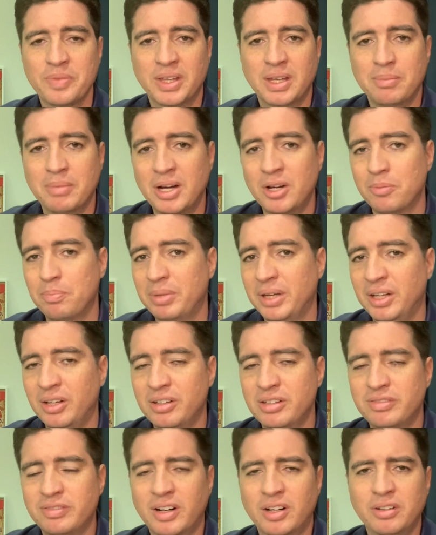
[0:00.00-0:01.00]
in my
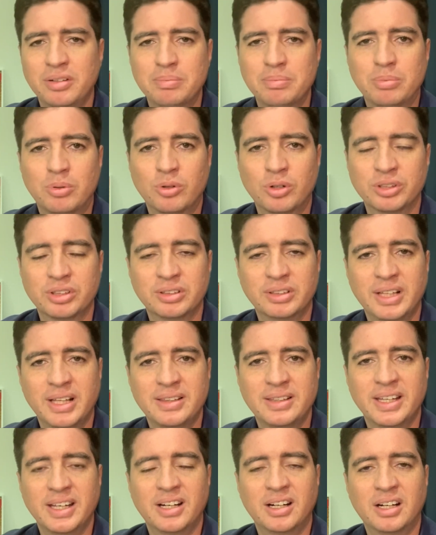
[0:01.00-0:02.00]
opinion, it's very important that
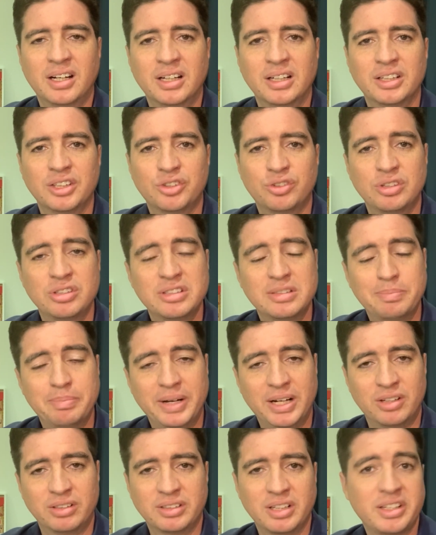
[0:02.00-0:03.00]
they are
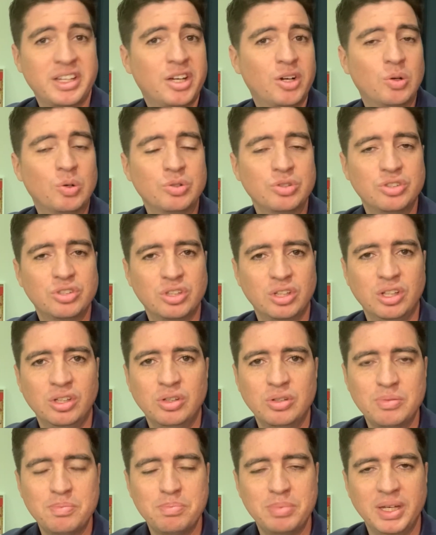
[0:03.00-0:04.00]
transparent, that they
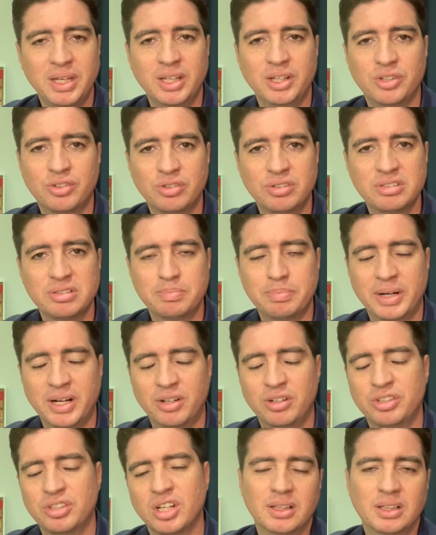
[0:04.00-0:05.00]
continue being
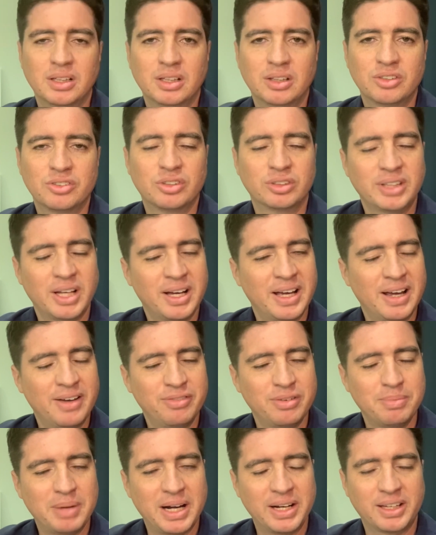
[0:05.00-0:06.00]
transparent so that
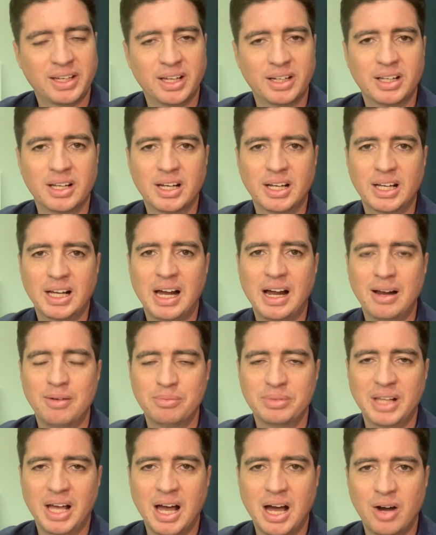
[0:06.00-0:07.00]
everybody can
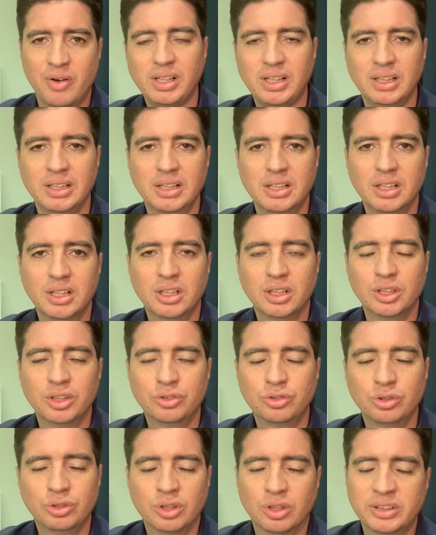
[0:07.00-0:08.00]
calm down
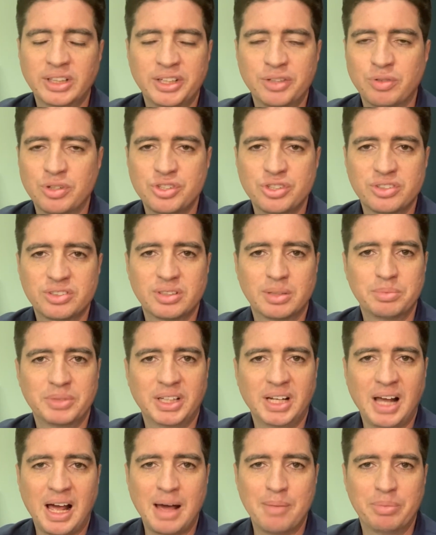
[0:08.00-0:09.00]
to know that it was just
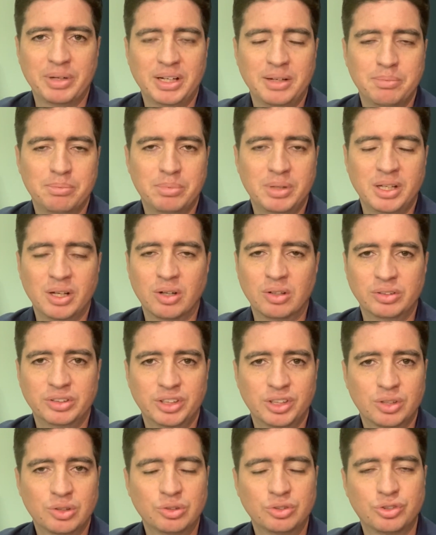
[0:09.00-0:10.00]
something happening beyond
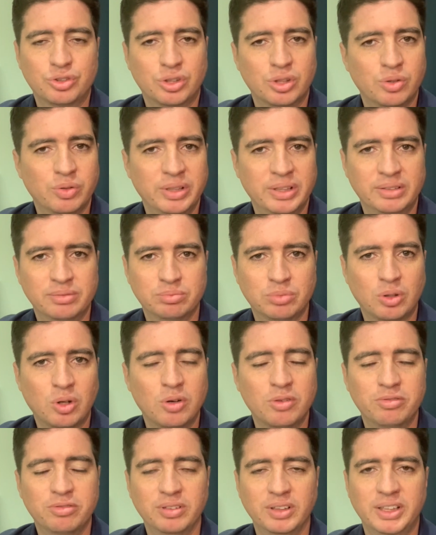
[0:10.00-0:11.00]
their control, and
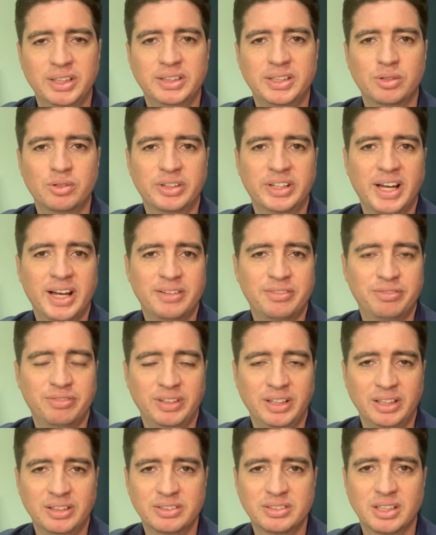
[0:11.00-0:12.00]
hopefully they'll get
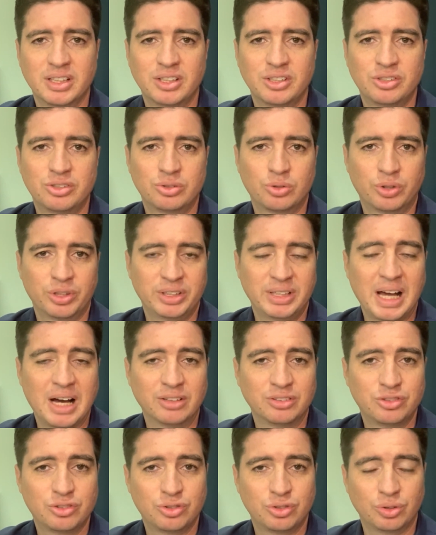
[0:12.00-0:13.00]
things sorted
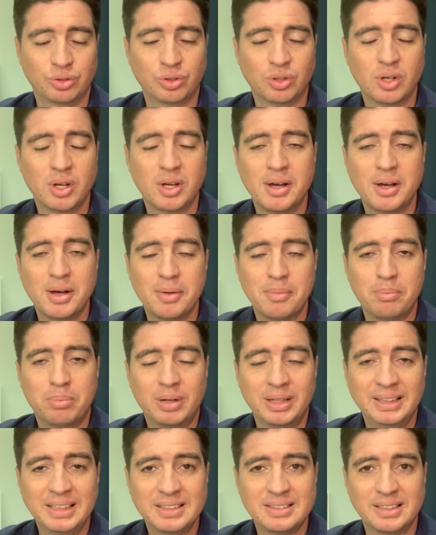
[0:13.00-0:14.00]
out soon.
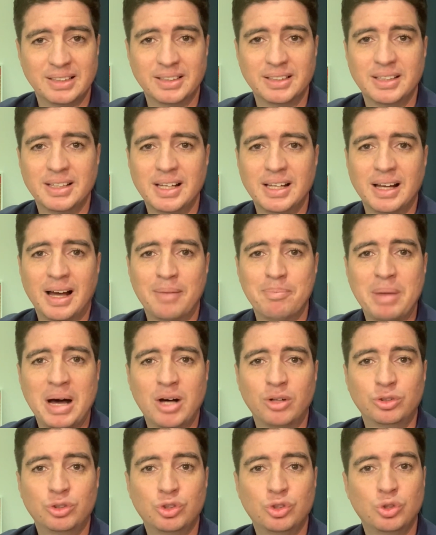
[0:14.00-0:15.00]
But listen,
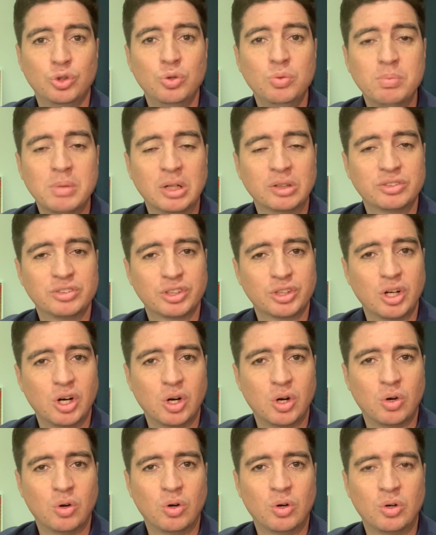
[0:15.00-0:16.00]
about 2 months
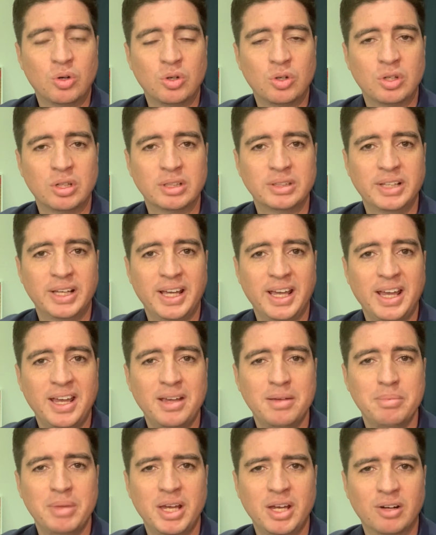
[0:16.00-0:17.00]
ago on the
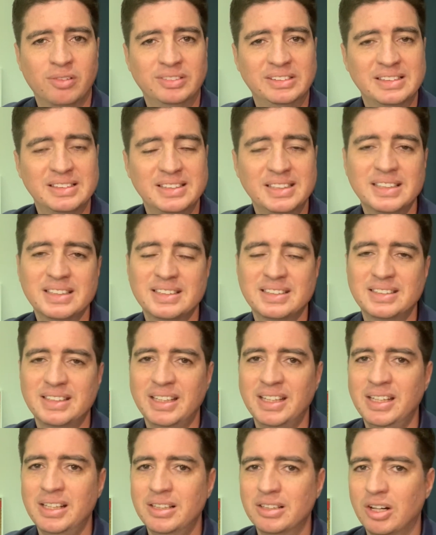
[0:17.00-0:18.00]
AMA of the
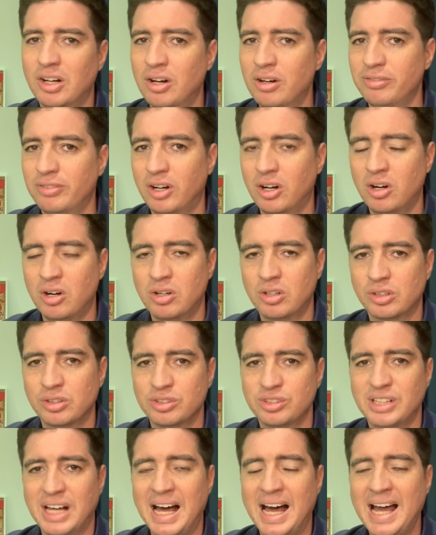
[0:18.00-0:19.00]
16th of
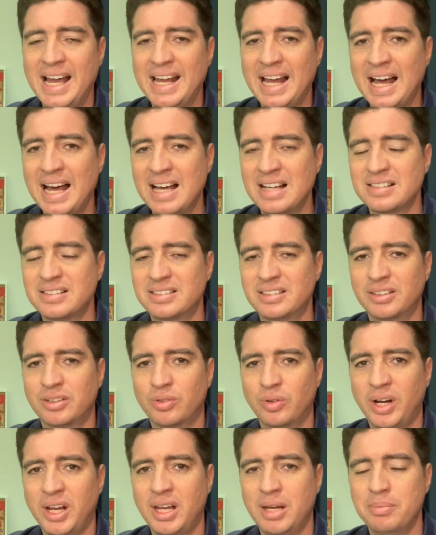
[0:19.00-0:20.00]
August, I asked
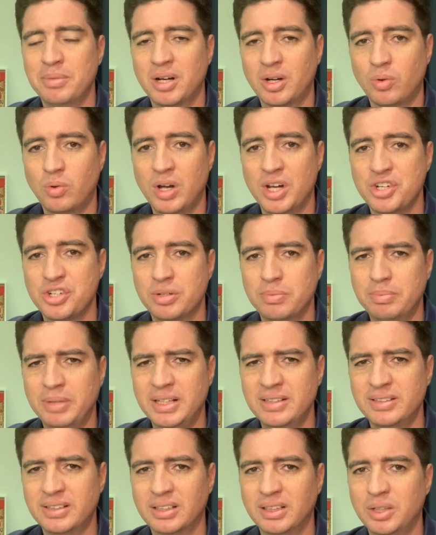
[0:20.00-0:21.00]
Graham a question
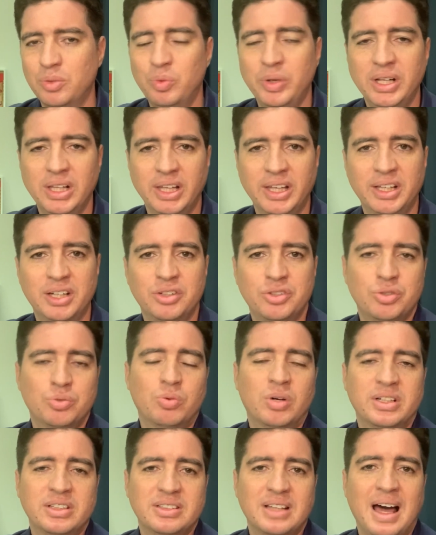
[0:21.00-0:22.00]
basically related to
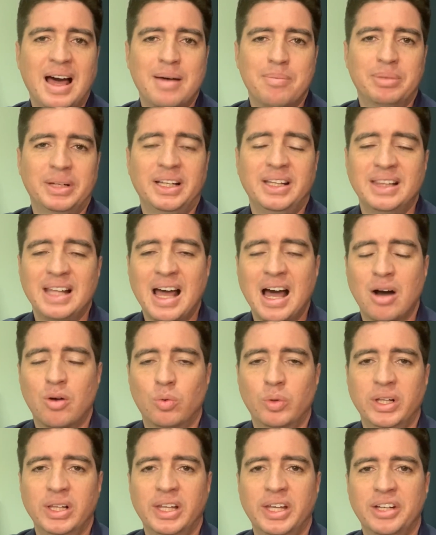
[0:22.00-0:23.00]
what is happening now,
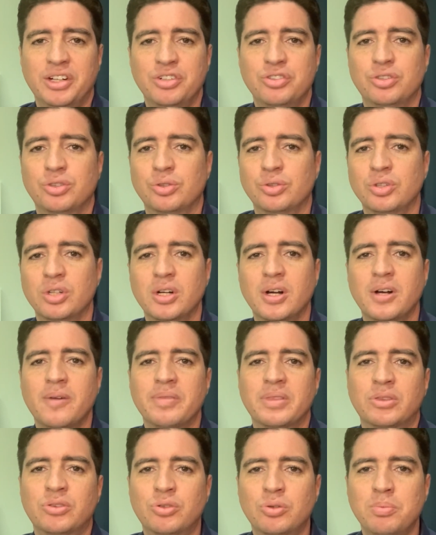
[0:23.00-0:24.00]
related to
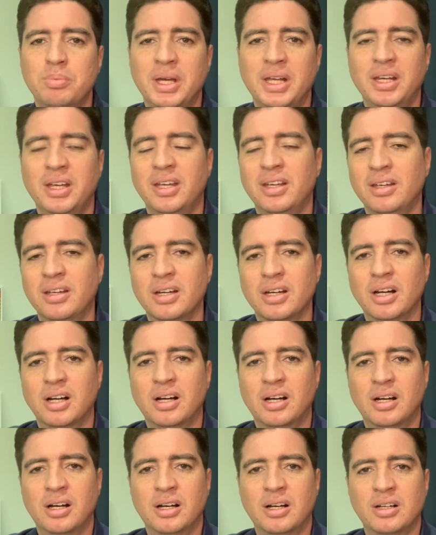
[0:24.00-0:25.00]
too many
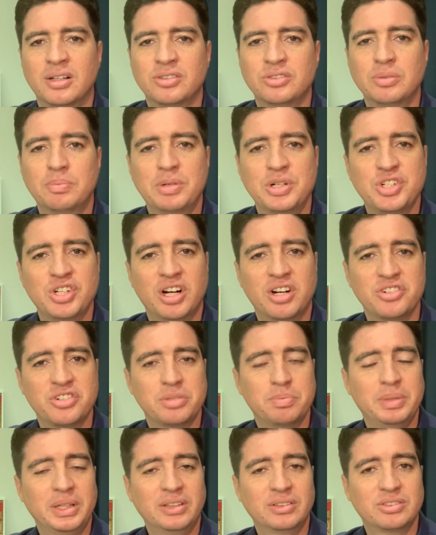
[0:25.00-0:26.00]

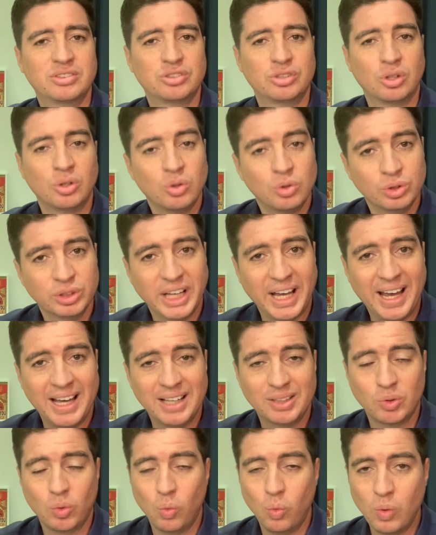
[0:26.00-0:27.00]
superchargers being sold
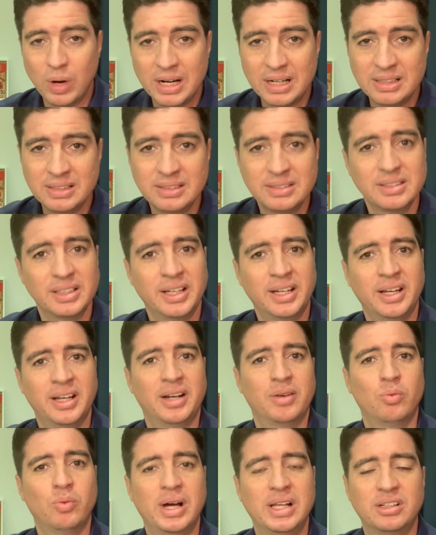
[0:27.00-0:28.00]
at once,
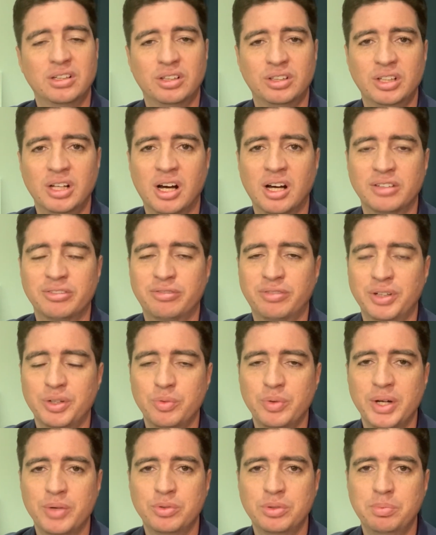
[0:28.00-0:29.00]
and whether or not
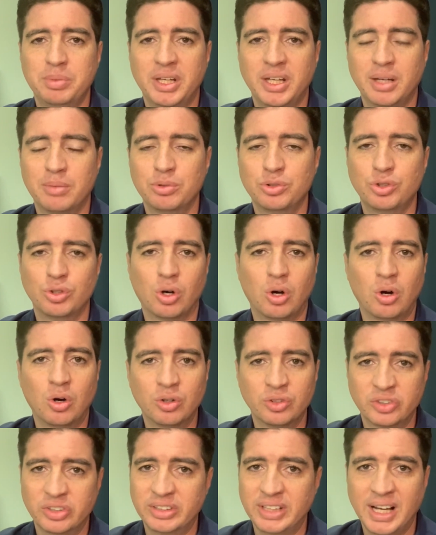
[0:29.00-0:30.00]
Freeway would be able to
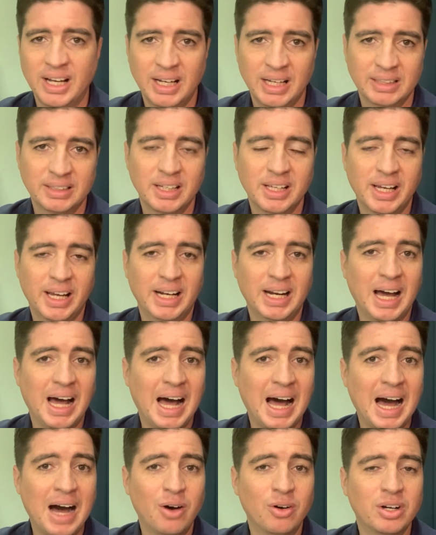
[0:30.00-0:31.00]
honor that and
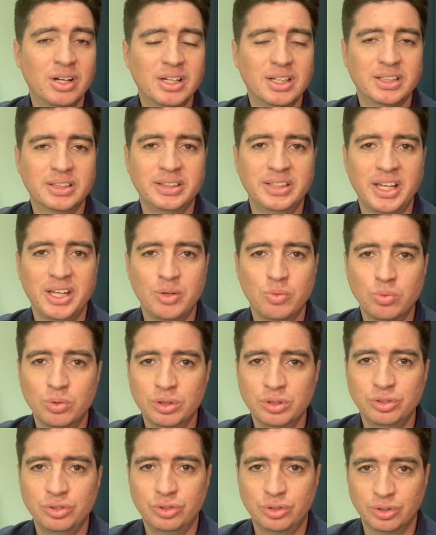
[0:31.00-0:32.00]
how they
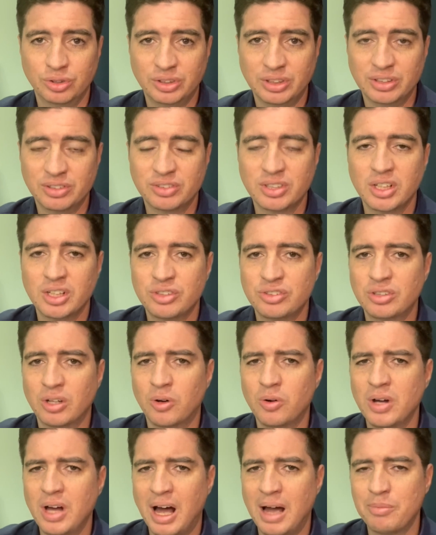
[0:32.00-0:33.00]
would do this.
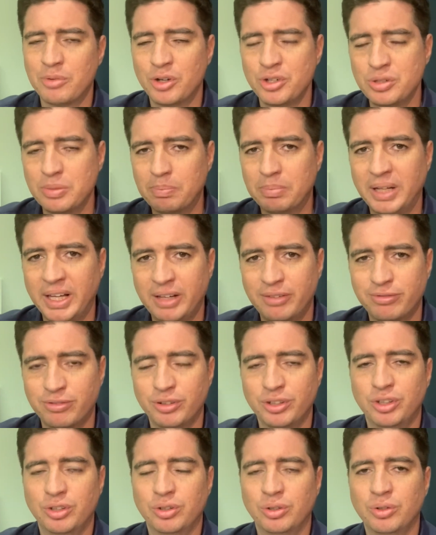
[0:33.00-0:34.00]
So I'm going to play for
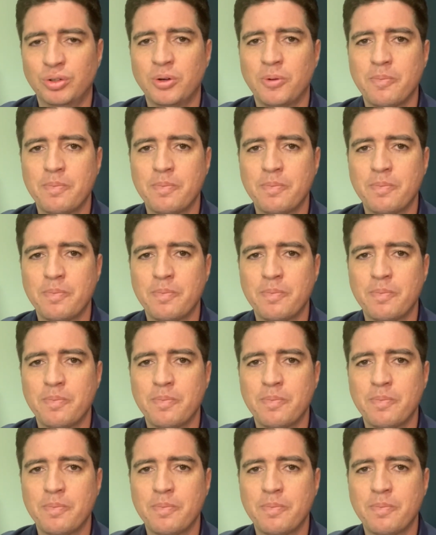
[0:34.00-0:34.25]
you.